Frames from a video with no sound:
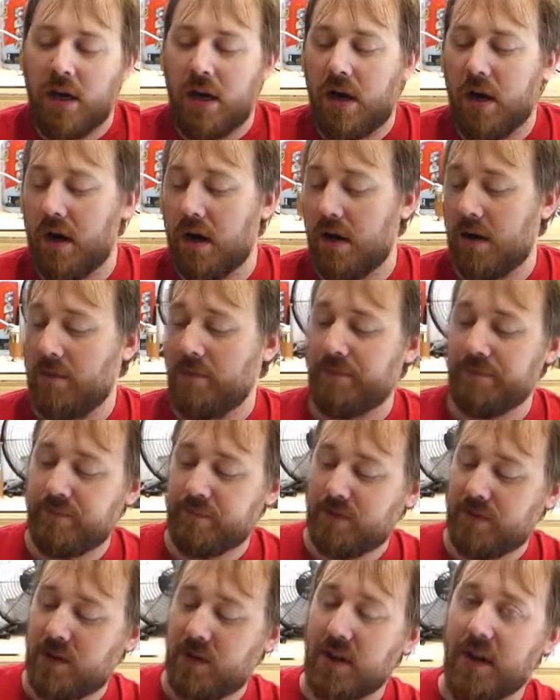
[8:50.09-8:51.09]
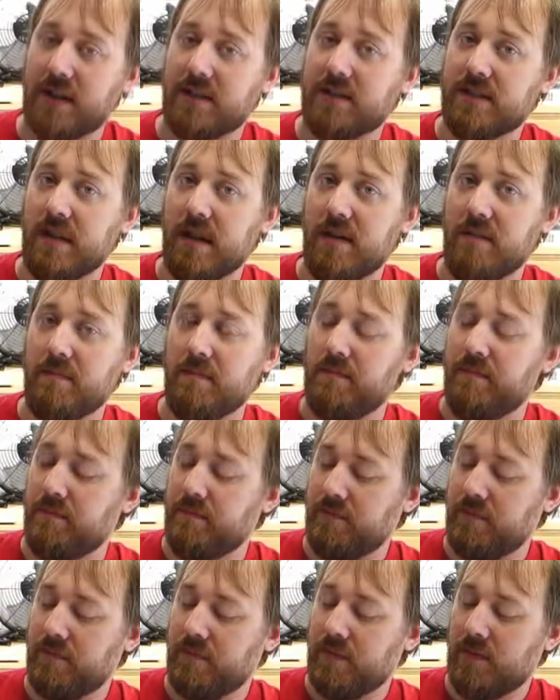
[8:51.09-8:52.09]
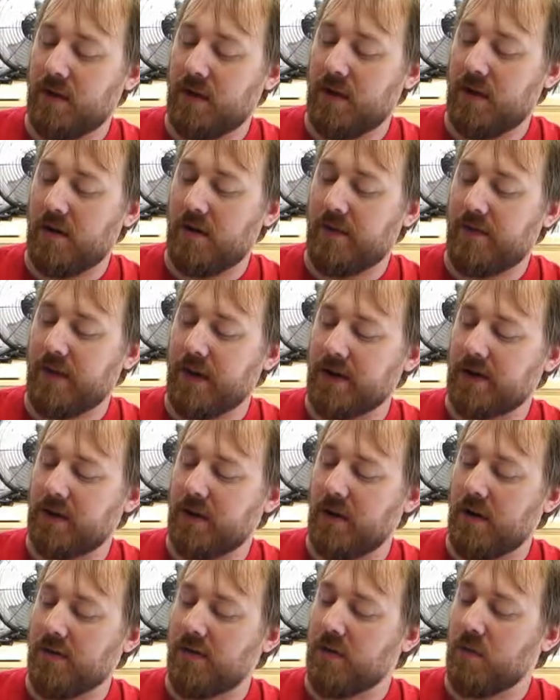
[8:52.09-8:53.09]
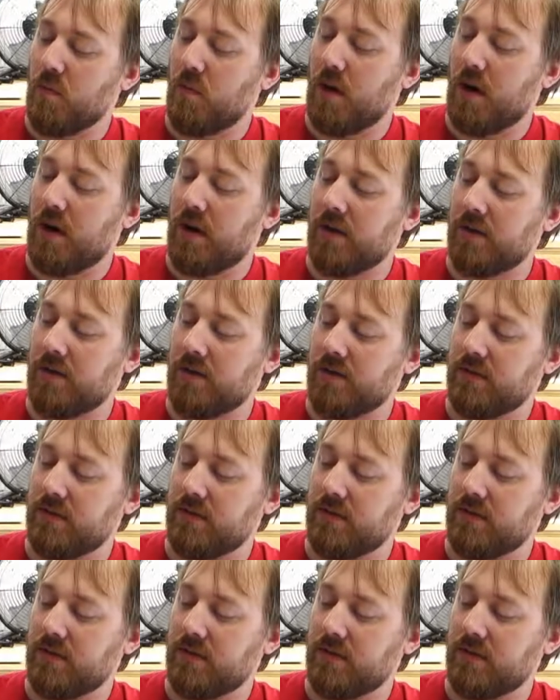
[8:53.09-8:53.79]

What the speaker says: To that same effect there, if you want